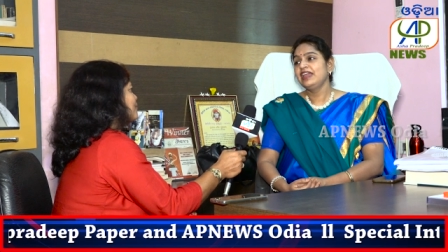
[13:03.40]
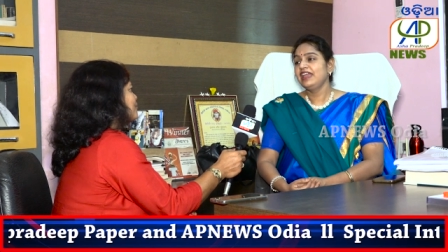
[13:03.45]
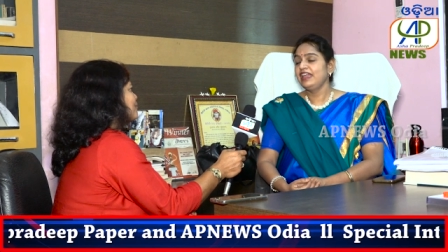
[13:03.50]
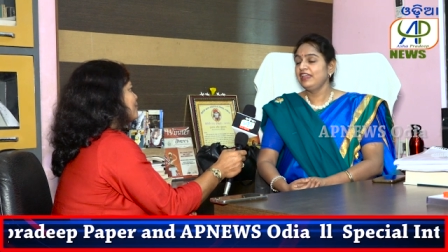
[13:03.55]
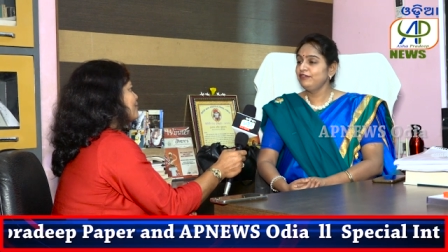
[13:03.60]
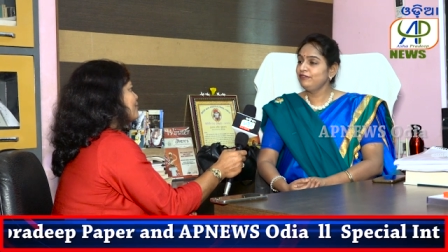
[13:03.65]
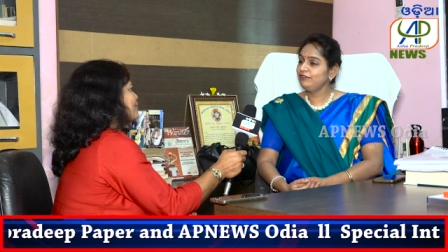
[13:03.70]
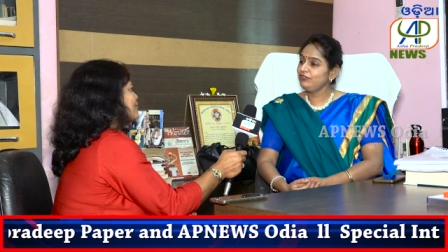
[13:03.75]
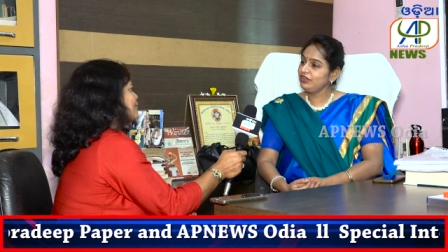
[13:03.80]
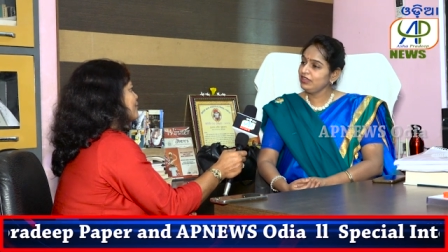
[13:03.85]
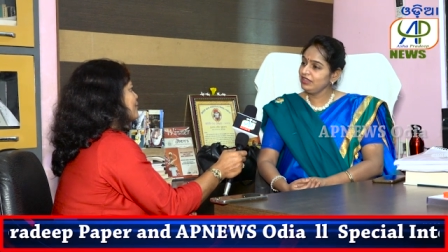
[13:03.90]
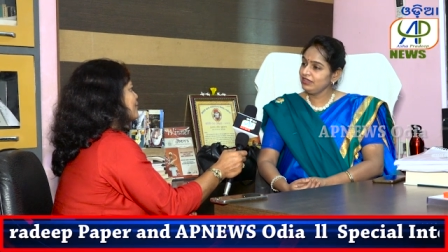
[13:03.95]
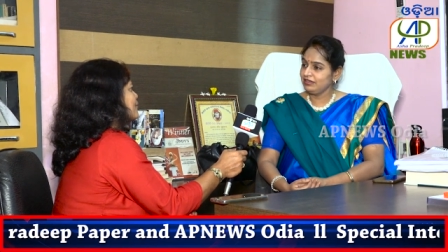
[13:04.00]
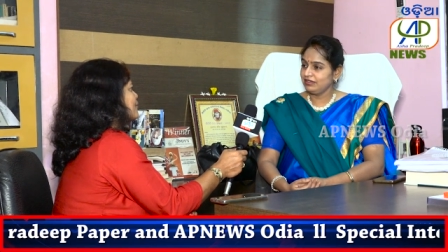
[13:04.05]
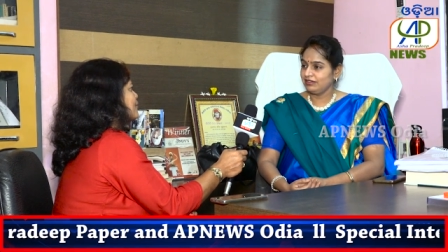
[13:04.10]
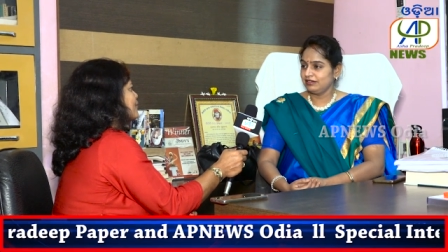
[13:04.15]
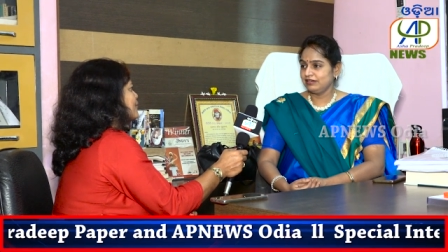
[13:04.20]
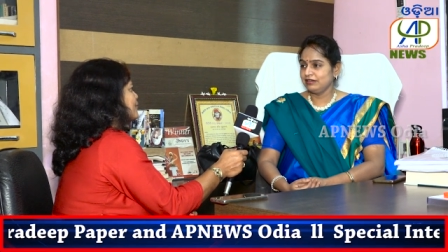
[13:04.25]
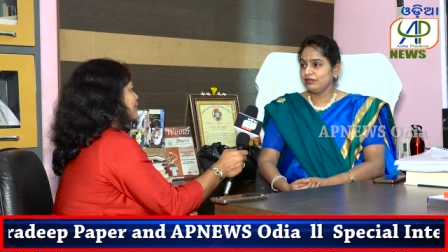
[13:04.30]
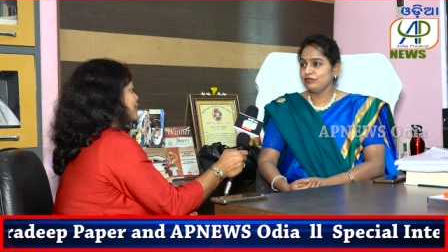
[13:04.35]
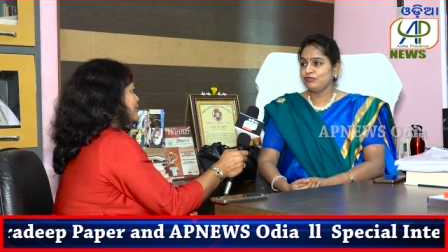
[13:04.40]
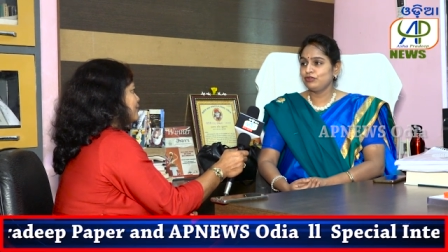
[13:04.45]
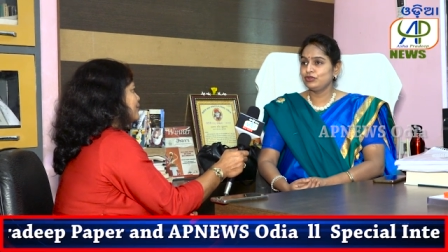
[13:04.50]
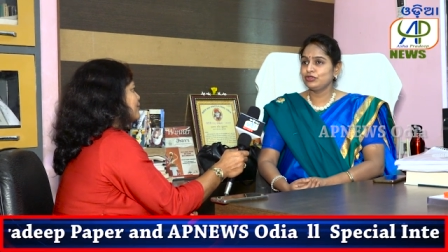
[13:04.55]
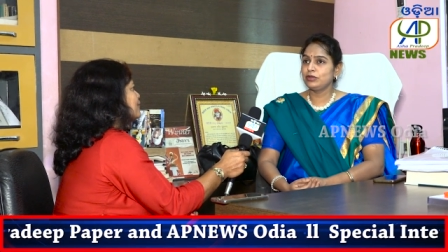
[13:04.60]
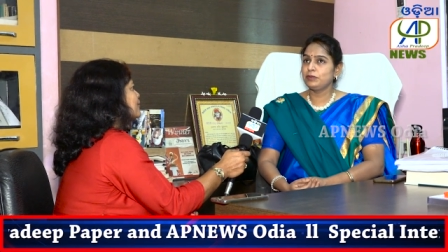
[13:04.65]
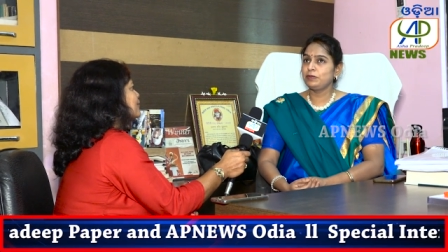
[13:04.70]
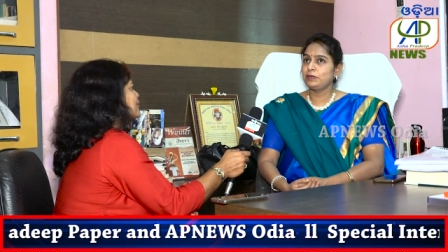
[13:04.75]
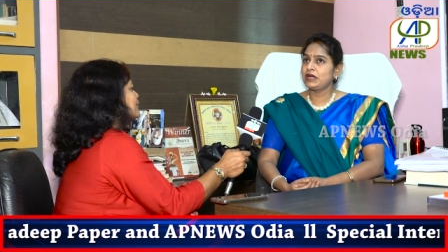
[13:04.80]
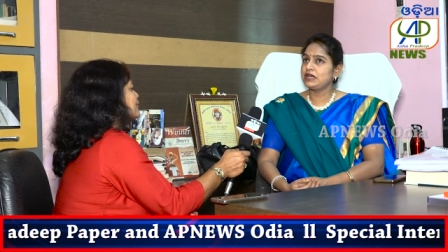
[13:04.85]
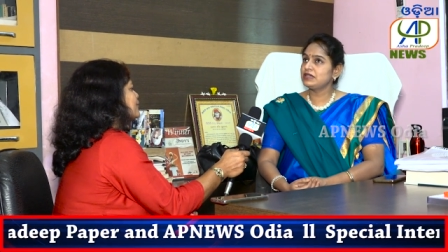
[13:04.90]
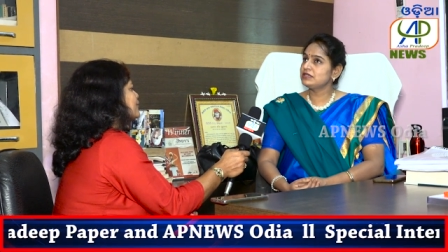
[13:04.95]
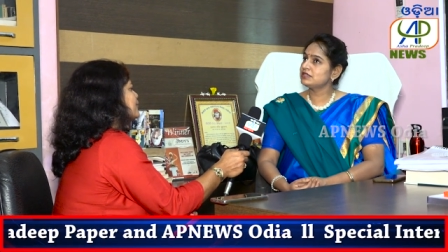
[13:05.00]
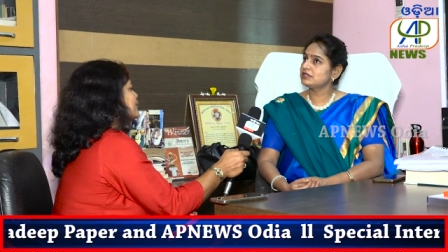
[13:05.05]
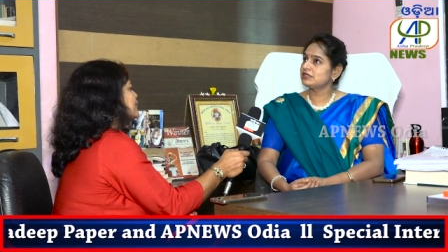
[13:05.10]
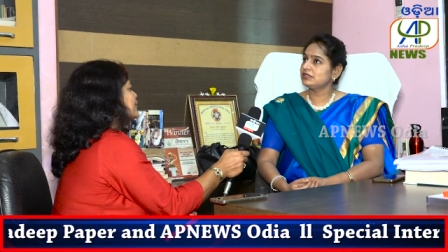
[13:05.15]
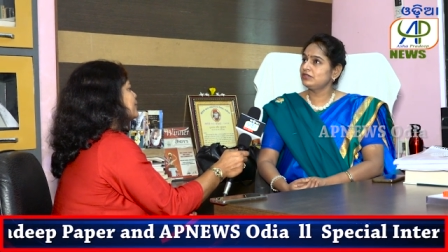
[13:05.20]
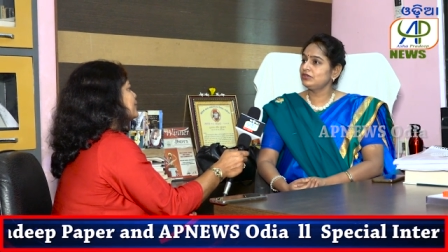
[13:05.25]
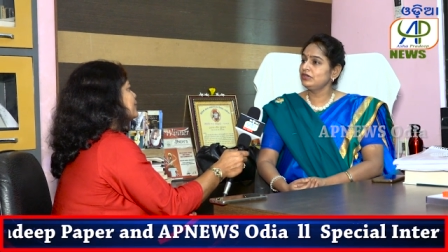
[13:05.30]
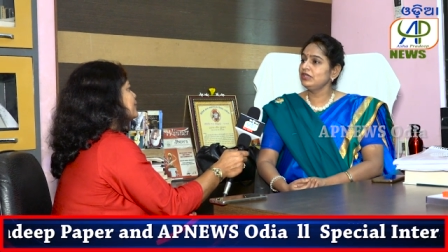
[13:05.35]
Every year, for the
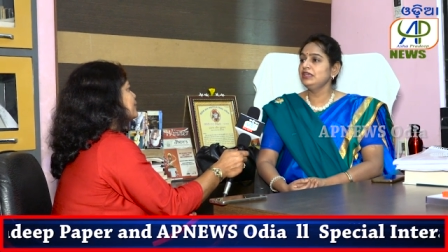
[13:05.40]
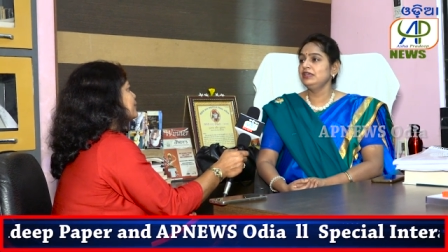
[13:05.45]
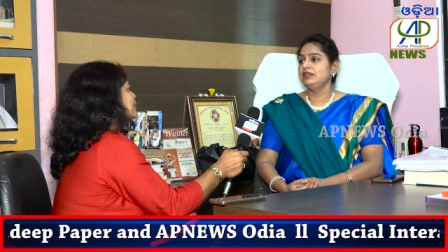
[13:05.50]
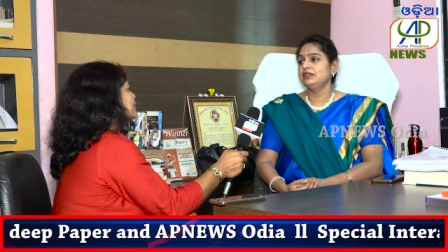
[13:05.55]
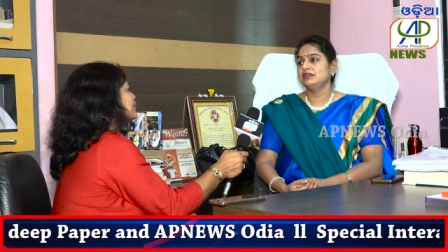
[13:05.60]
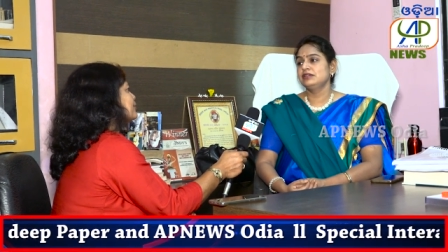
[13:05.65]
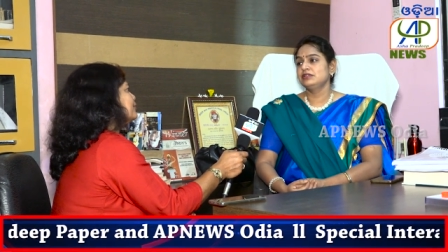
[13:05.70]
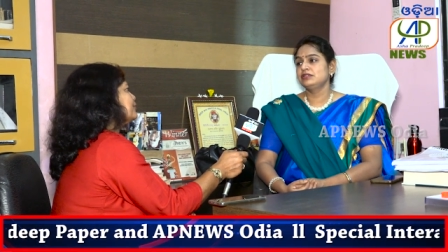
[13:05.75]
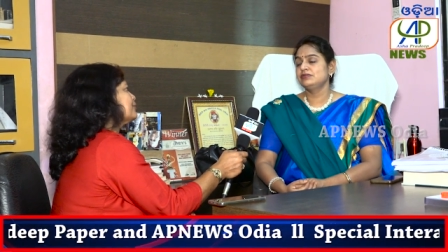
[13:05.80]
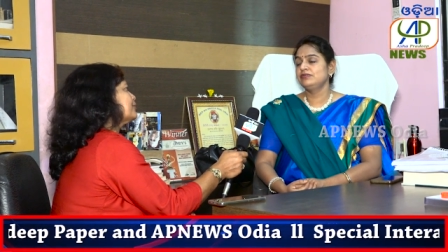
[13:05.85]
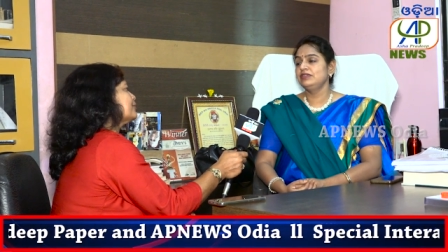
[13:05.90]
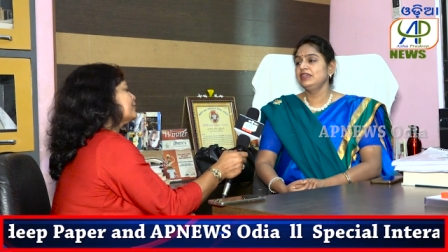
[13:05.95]
past 3 years,